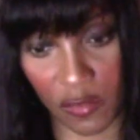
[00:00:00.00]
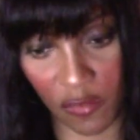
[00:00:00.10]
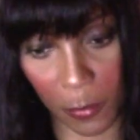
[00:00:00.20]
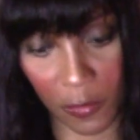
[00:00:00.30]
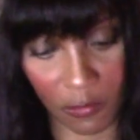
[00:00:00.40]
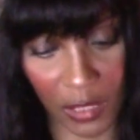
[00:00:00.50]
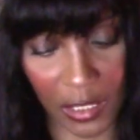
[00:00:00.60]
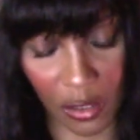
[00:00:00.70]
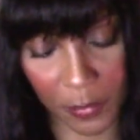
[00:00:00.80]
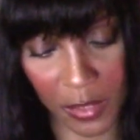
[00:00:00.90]
got your February
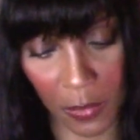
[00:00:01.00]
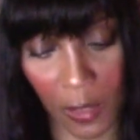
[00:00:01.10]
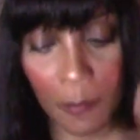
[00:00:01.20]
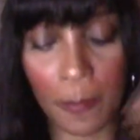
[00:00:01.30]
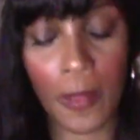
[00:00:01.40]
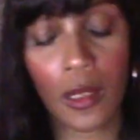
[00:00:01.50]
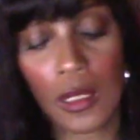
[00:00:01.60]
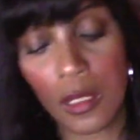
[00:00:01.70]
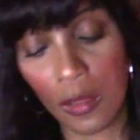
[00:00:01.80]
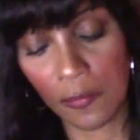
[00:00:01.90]
reading up as well.
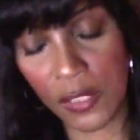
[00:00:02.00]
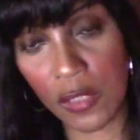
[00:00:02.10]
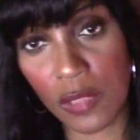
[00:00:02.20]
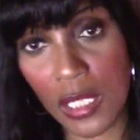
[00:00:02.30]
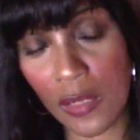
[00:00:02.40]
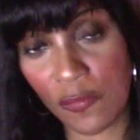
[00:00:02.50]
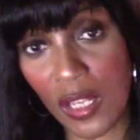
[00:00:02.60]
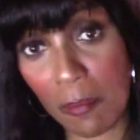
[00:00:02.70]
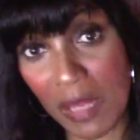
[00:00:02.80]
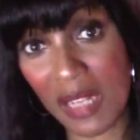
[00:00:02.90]
For your reading for
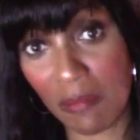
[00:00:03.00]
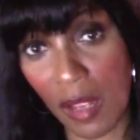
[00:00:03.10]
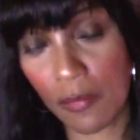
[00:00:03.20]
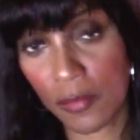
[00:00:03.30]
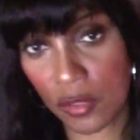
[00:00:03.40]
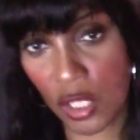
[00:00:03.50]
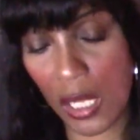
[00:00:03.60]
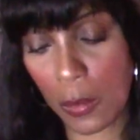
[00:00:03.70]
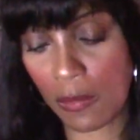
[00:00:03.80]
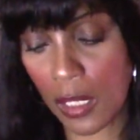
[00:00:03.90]
your mid-month,
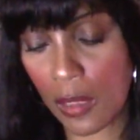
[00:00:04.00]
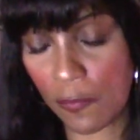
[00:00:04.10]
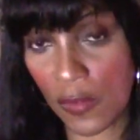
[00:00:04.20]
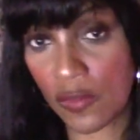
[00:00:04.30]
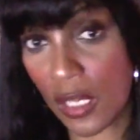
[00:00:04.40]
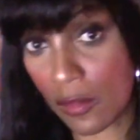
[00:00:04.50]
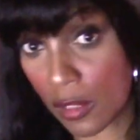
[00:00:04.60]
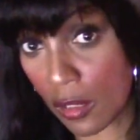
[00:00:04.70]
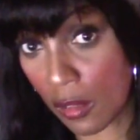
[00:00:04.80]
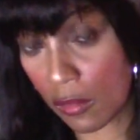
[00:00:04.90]
January
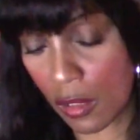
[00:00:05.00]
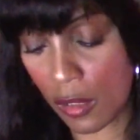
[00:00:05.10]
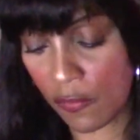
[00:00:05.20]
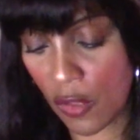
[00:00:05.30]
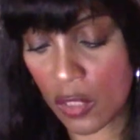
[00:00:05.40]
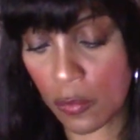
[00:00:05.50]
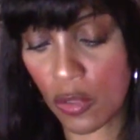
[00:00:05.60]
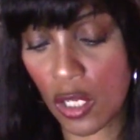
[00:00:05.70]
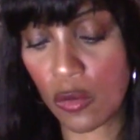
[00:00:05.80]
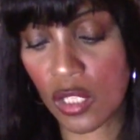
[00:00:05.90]
15th to the 31st,
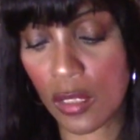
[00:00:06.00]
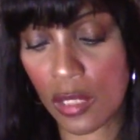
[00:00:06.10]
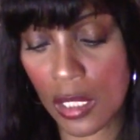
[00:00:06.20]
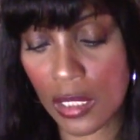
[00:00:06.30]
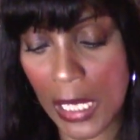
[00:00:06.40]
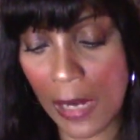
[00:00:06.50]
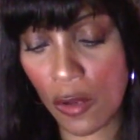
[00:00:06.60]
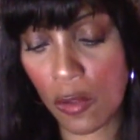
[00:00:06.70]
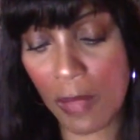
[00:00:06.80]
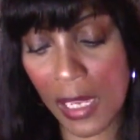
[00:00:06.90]
we're using the
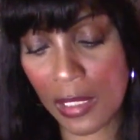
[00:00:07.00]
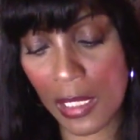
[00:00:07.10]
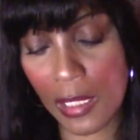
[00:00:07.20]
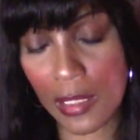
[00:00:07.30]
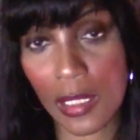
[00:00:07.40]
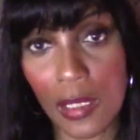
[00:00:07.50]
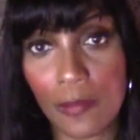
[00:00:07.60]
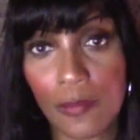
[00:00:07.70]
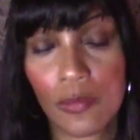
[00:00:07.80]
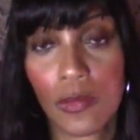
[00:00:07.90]
Tarot Made
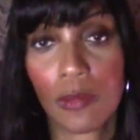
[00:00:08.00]
Easy